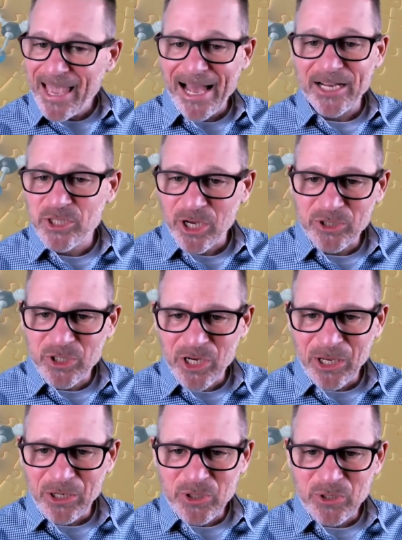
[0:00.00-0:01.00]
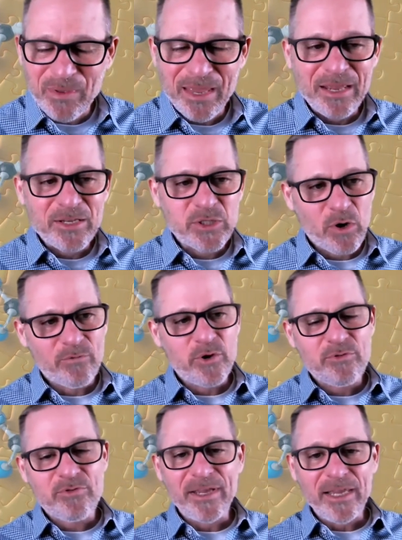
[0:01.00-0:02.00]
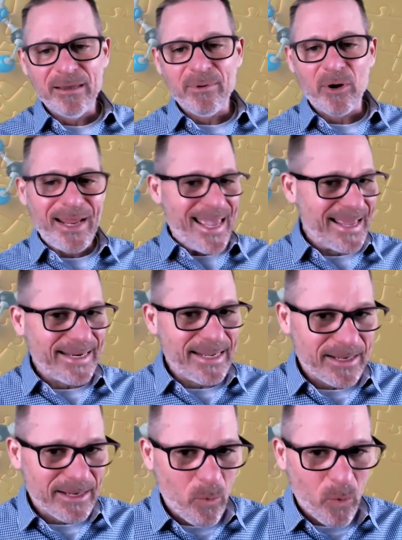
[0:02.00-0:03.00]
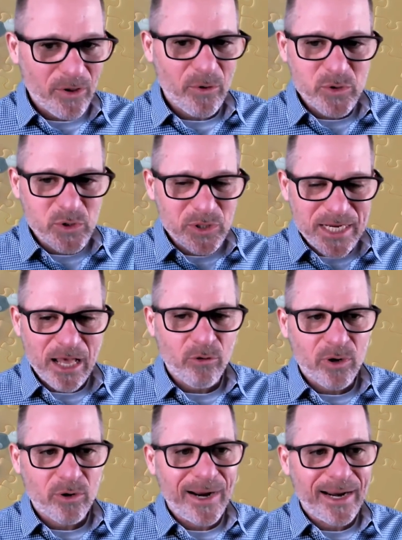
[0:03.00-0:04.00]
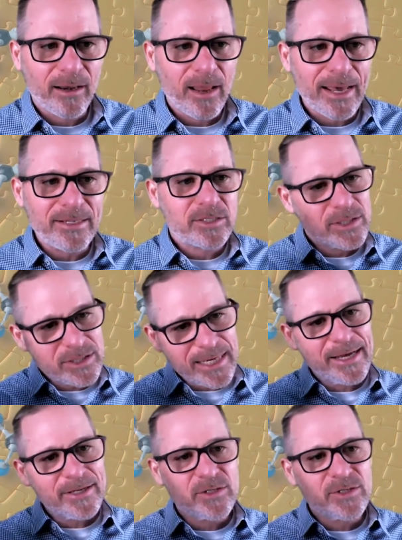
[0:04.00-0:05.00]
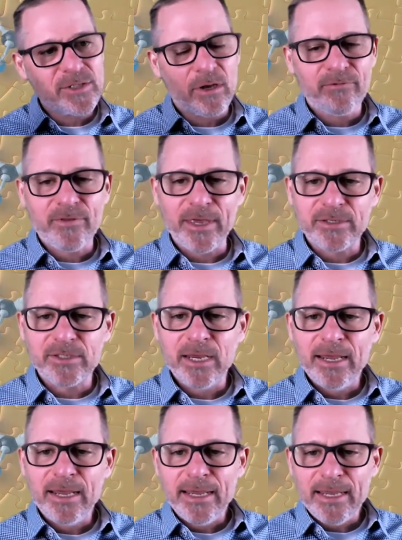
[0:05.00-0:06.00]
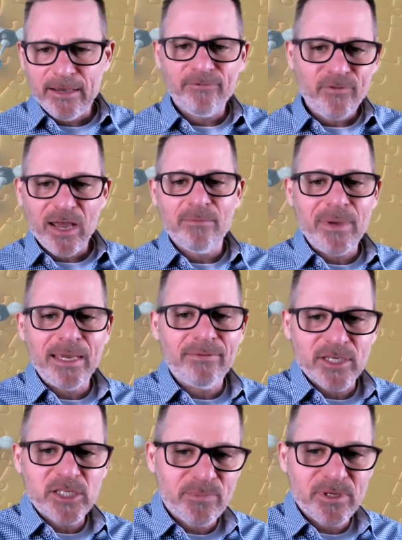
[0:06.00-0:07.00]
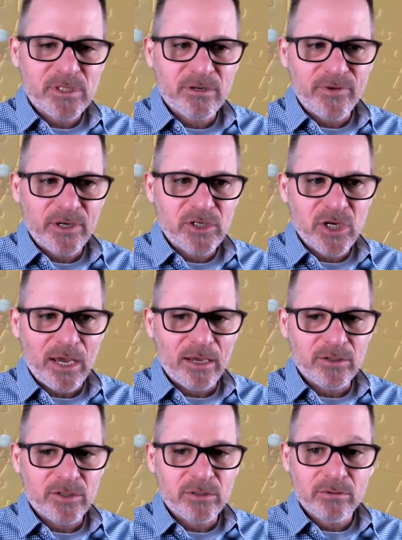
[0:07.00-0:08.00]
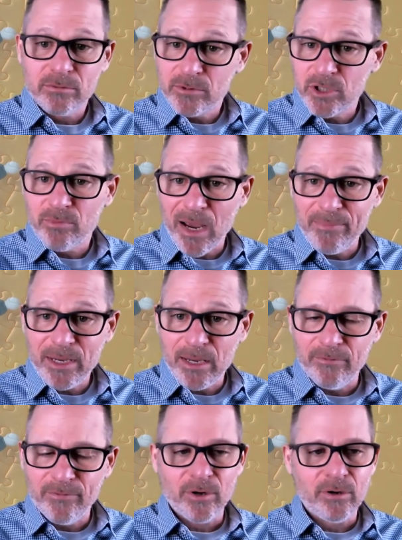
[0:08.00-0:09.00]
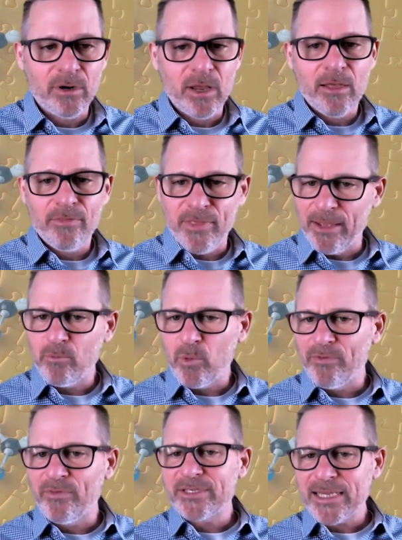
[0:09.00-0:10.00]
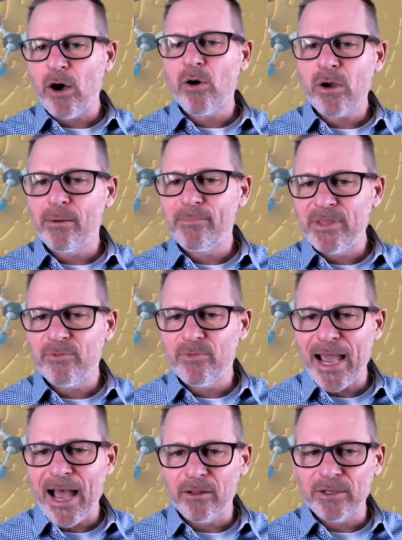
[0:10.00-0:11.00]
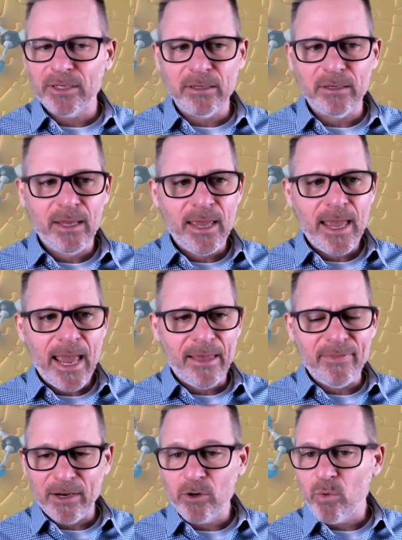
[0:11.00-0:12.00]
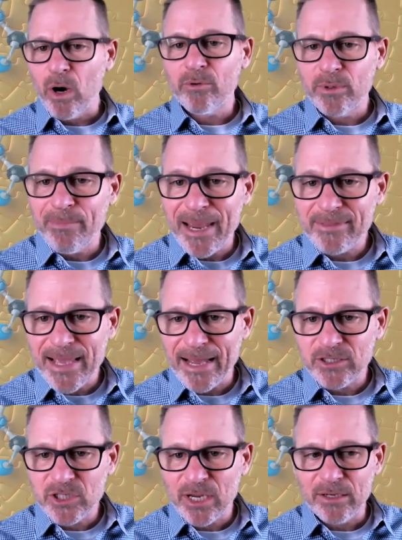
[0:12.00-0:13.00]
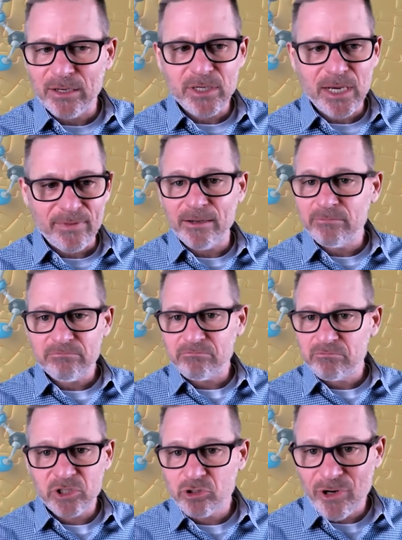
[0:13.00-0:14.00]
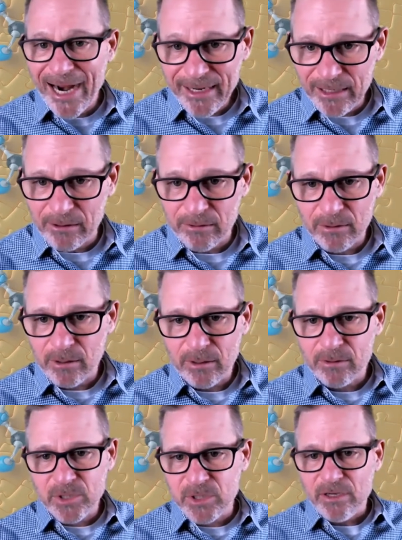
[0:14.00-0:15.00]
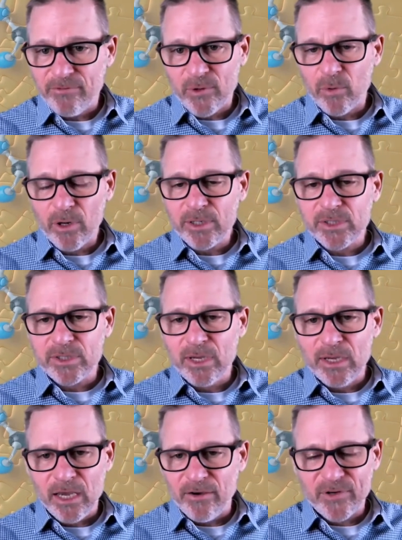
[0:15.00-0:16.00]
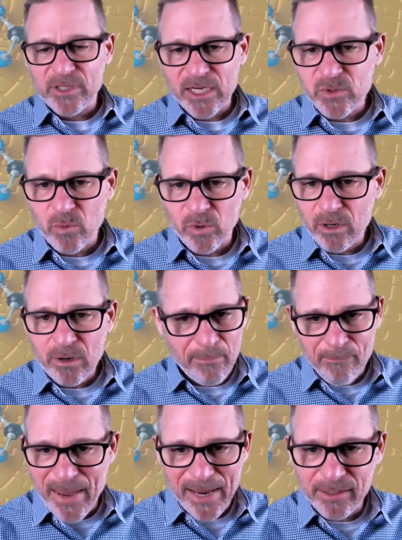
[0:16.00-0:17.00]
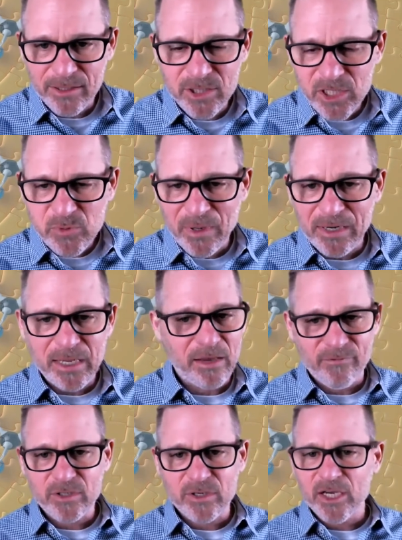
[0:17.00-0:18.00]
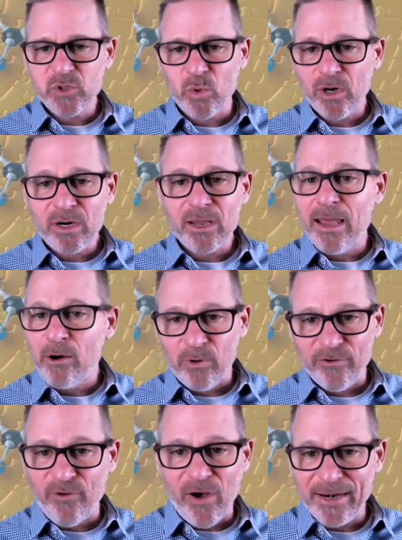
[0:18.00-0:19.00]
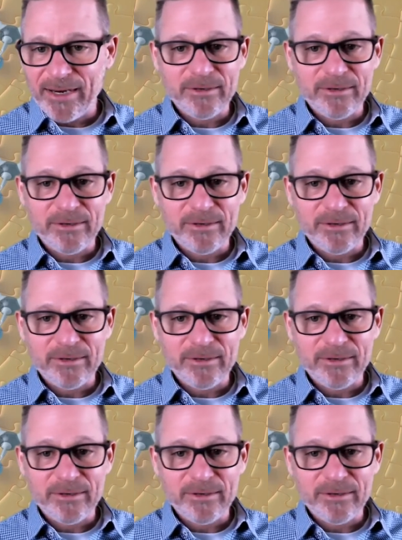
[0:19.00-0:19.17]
agile change? So if you're thinking about any one of those yellow or red lights, just ask yourself this: if I made this specific change to my behavior, then would this outcome be the reality? And then go out and make that change and then track it. See if it works. If it doesn't work, make an adjustment. If it does work, refine